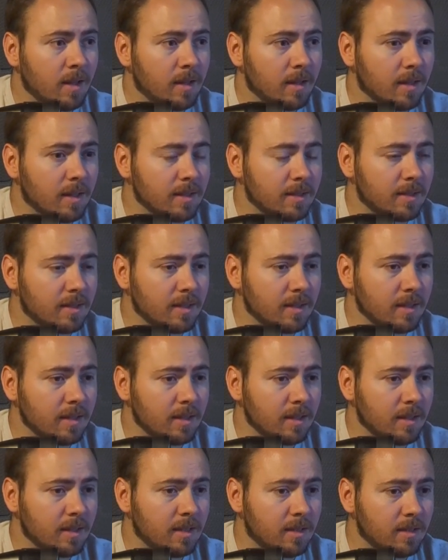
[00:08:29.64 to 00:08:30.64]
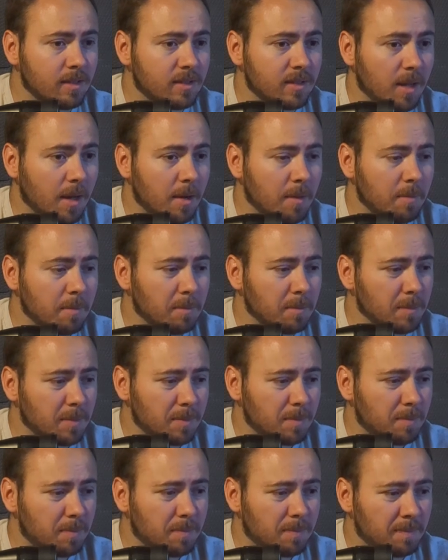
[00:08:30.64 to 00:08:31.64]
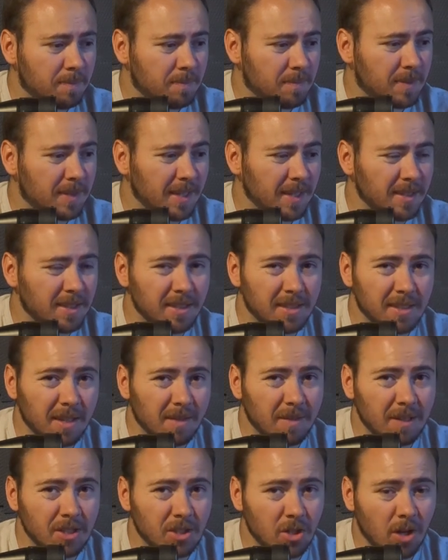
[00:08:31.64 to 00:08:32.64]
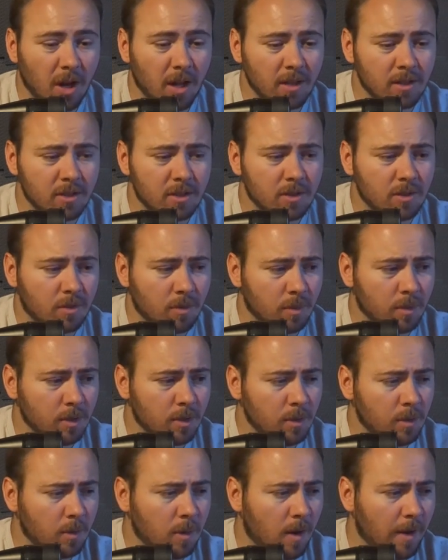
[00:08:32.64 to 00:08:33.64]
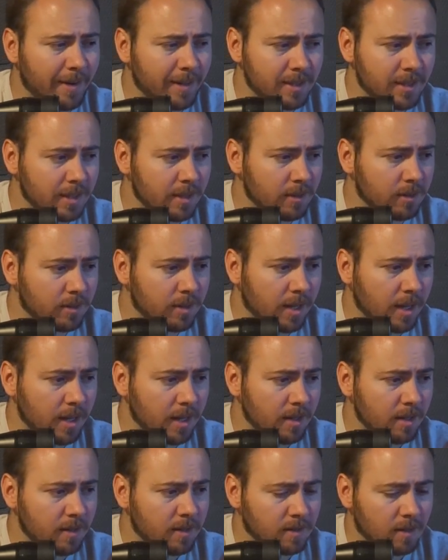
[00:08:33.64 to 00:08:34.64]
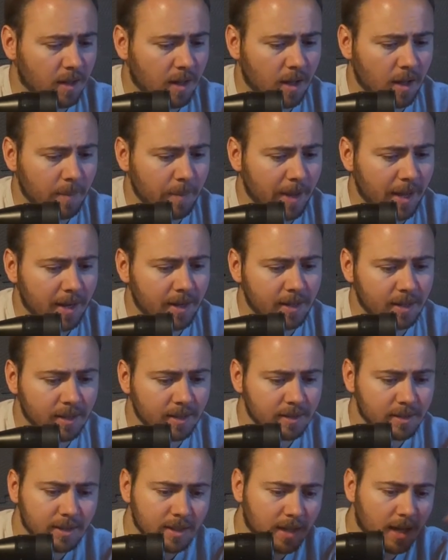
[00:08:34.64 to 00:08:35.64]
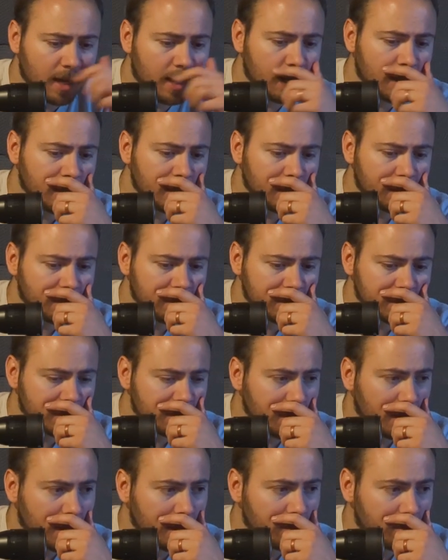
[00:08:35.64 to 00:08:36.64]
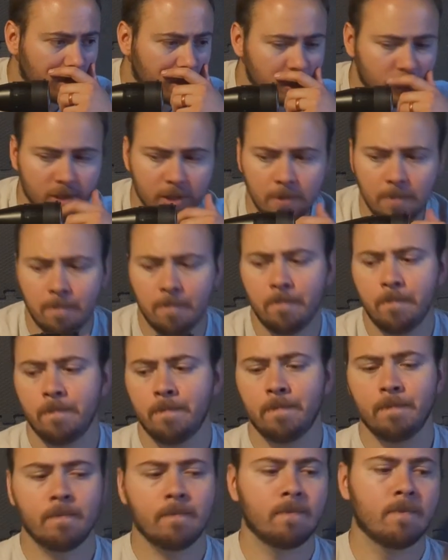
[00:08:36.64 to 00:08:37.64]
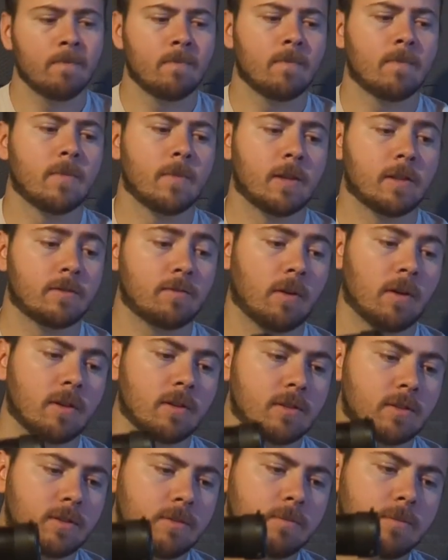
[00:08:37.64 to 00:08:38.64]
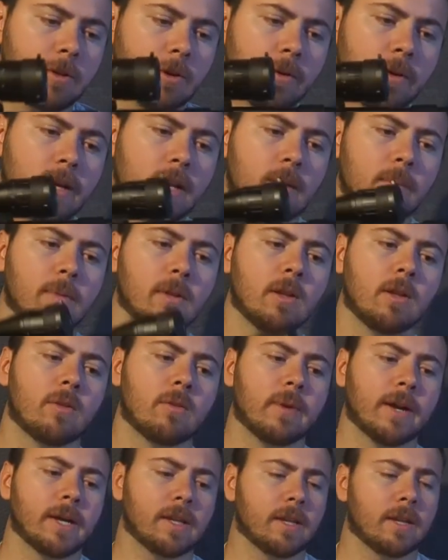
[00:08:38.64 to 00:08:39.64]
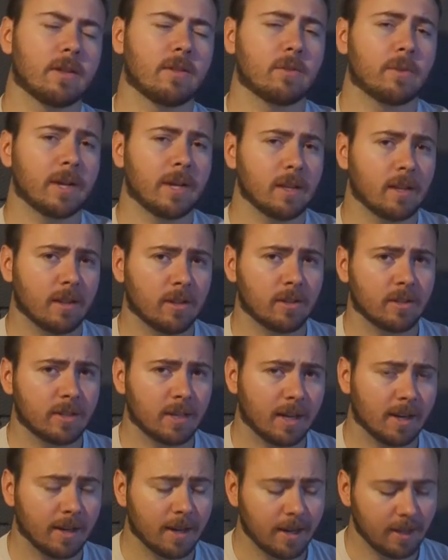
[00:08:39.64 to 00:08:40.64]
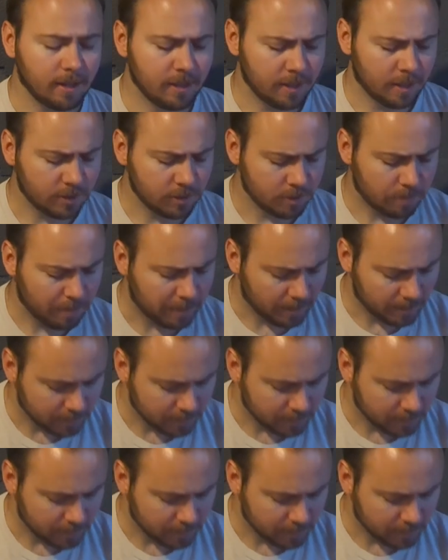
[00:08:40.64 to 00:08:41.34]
let's see, some 60-70 shots through on a single tank, and didn't see any difference in my pressure as far as, you know, getting below the regulator. The regulator is set at 1900